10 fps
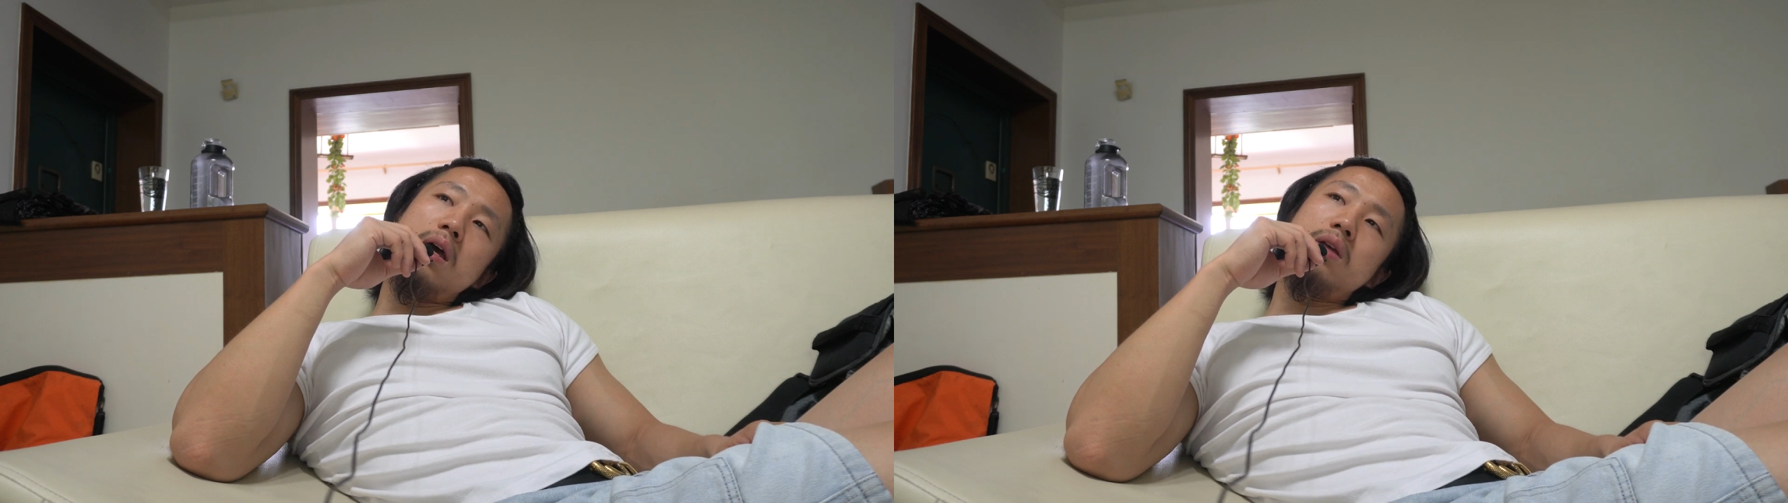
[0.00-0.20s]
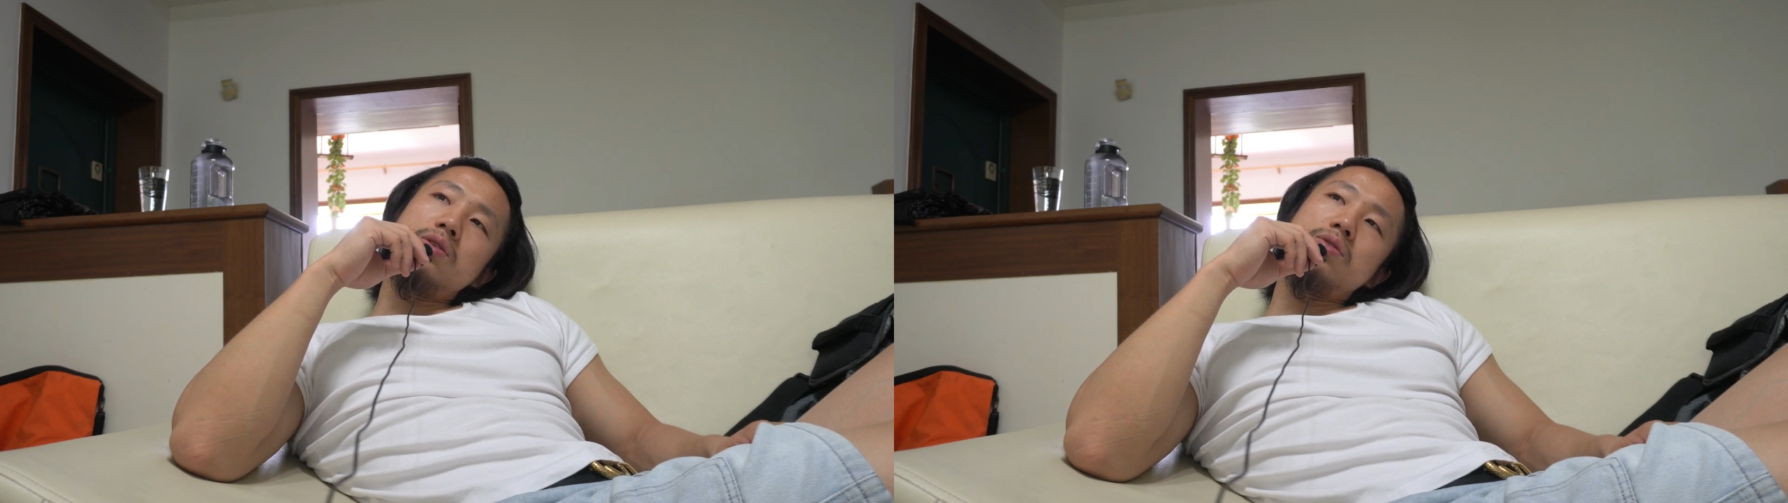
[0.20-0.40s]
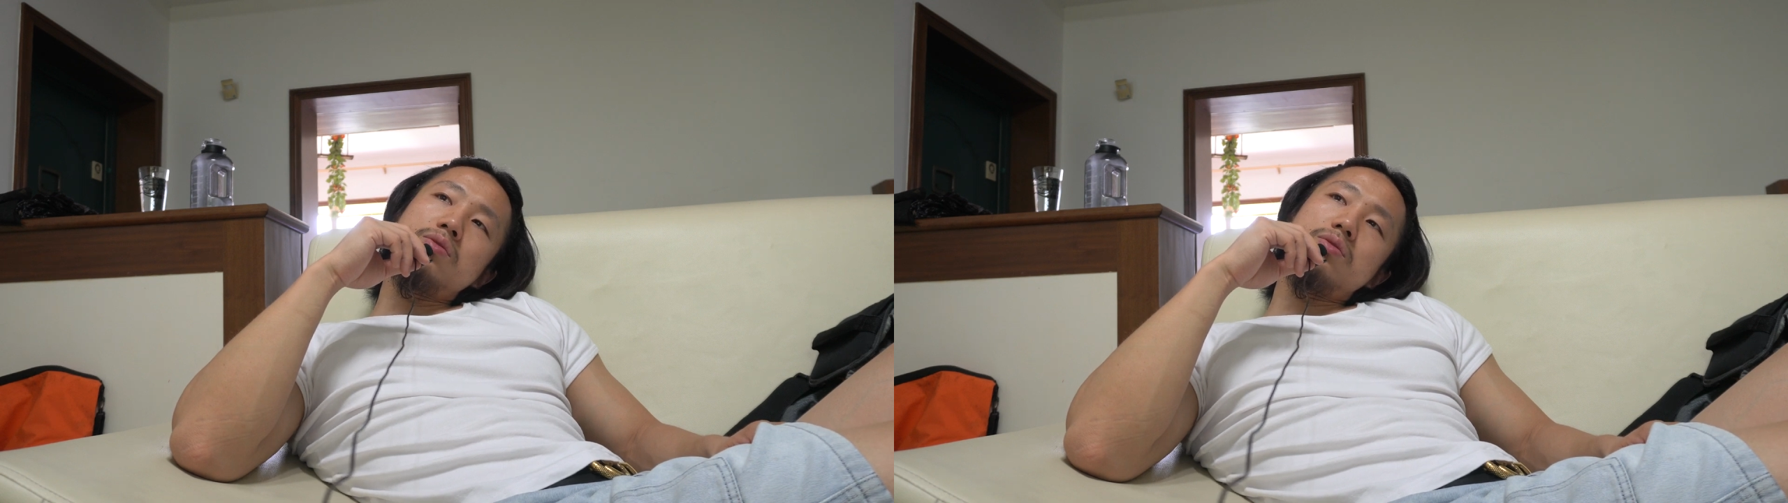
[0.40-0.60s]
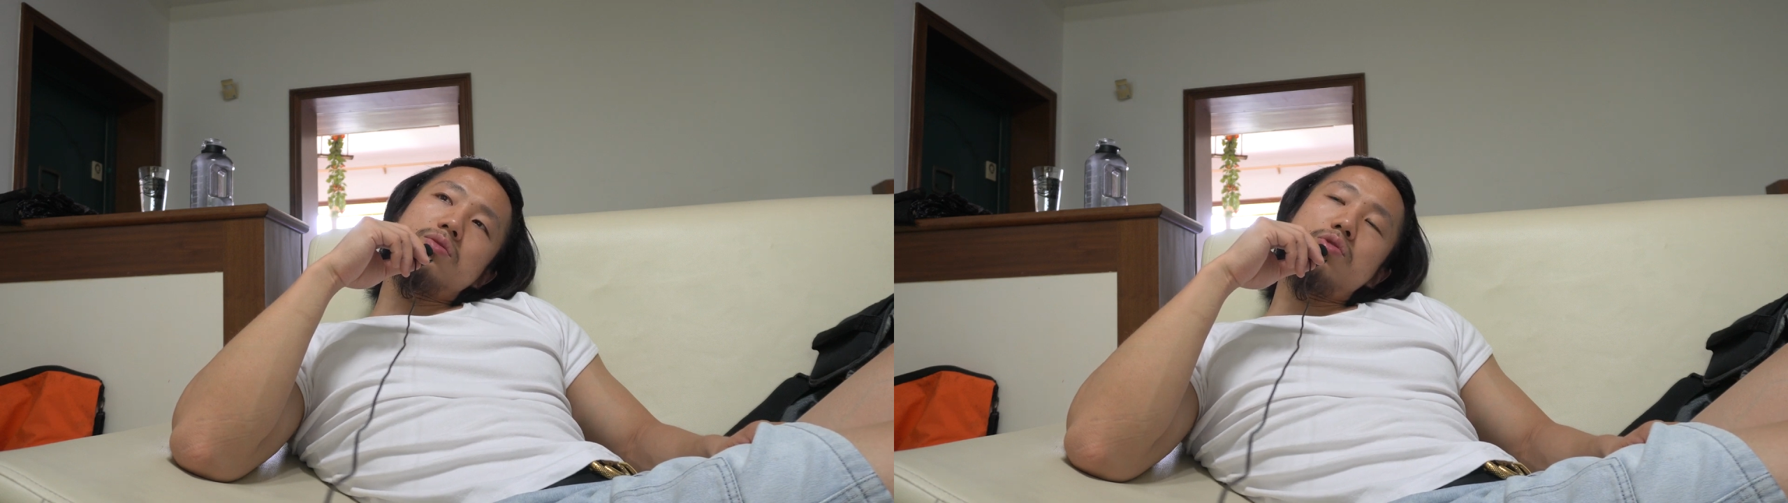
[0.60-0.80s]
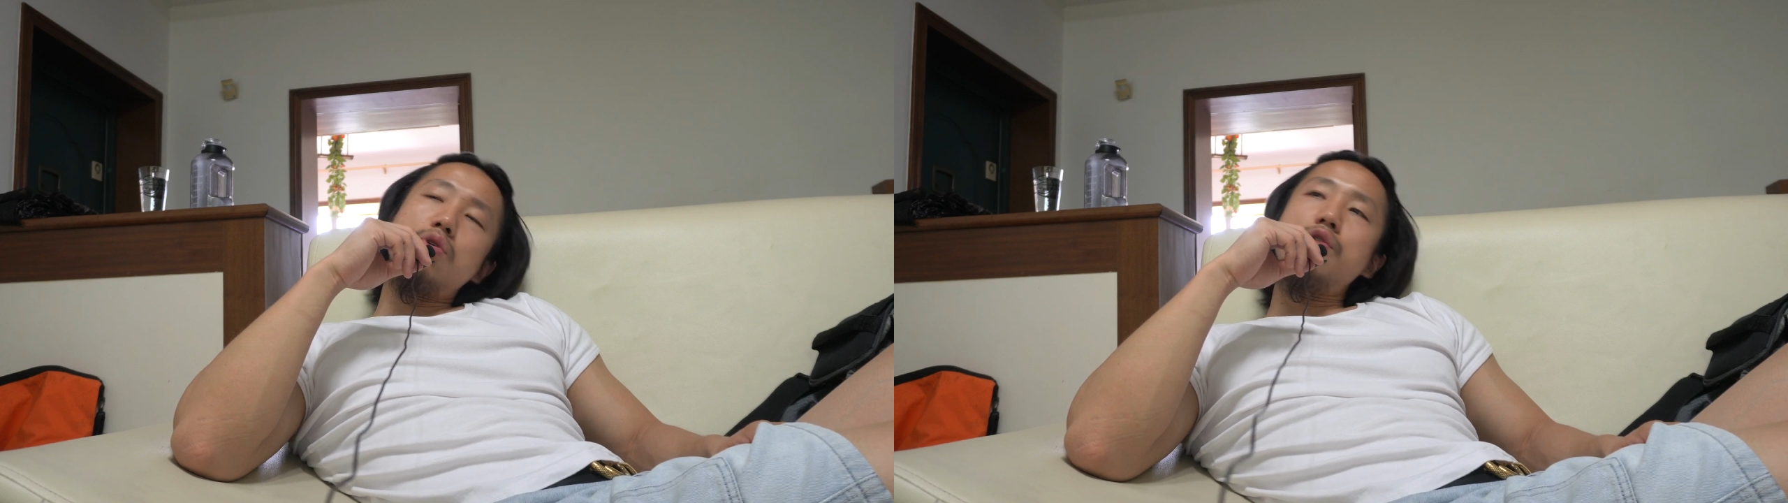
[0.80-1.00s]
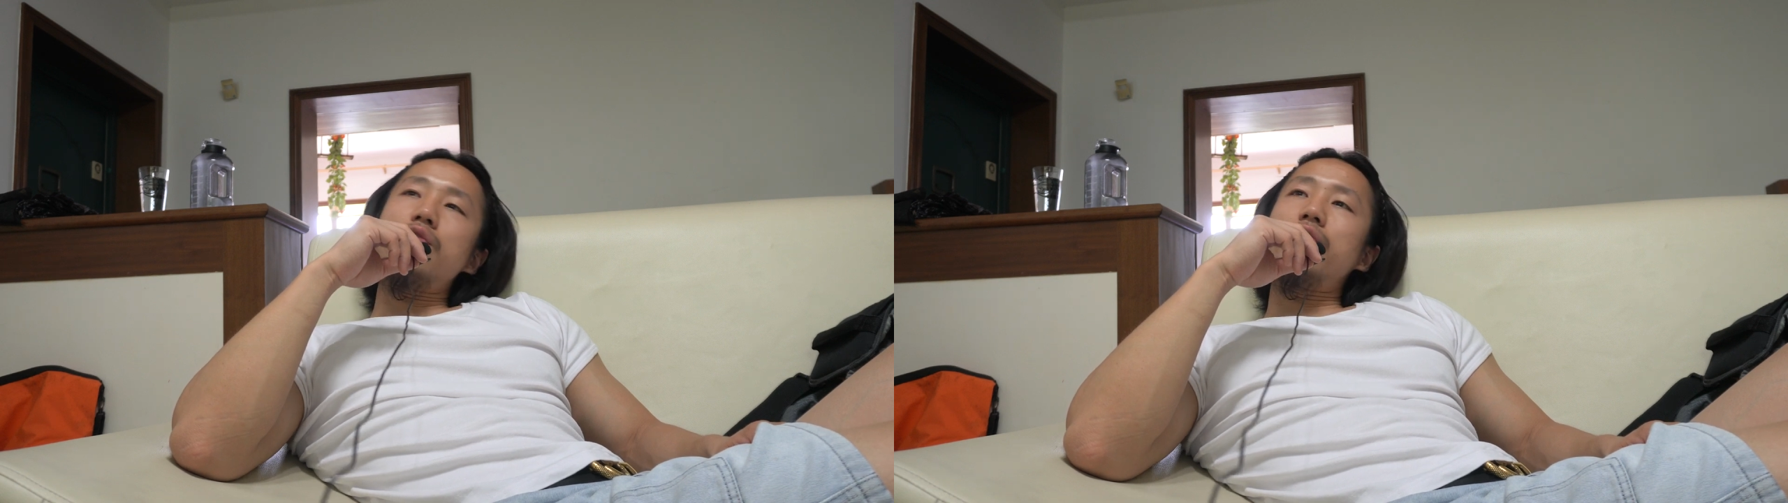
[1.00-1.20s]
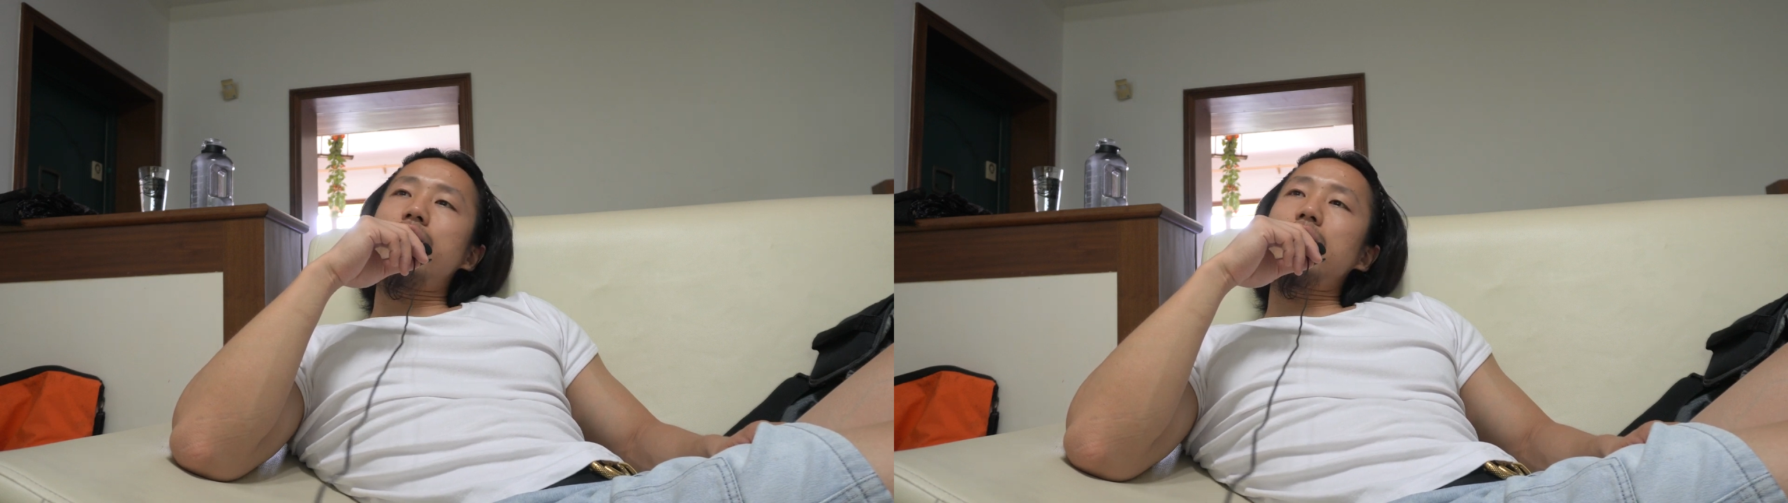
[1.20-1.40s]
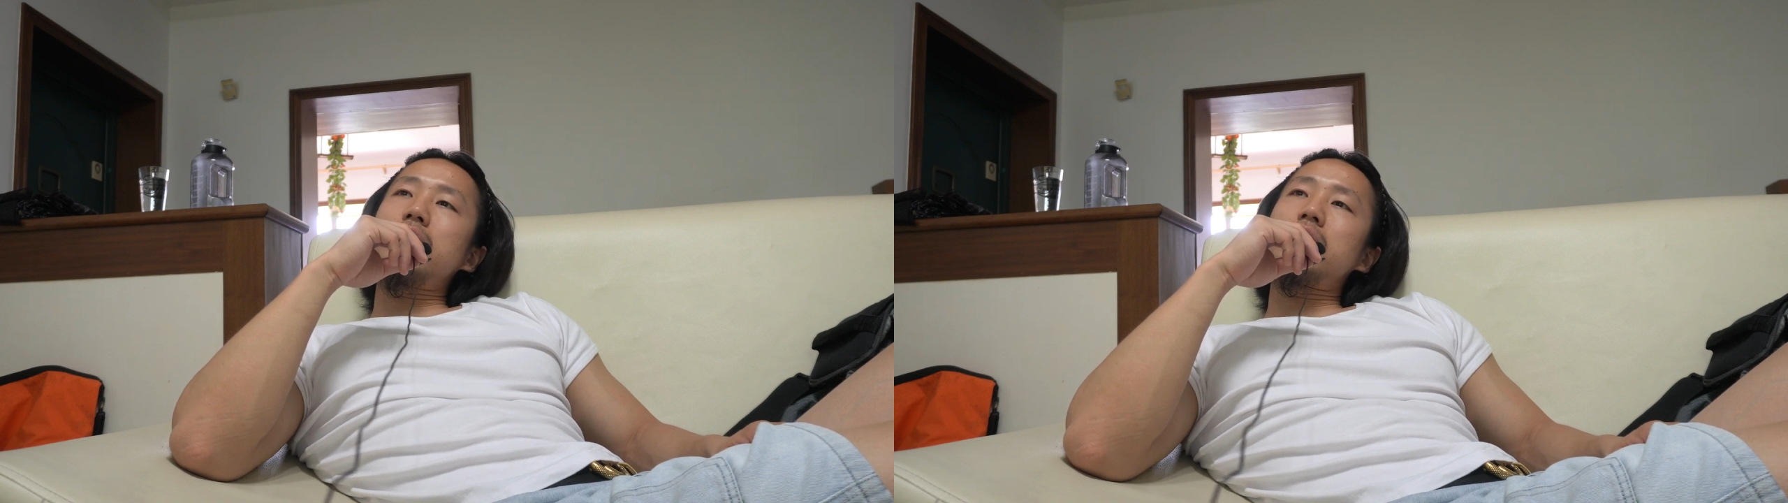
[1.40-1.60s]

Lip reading: and drove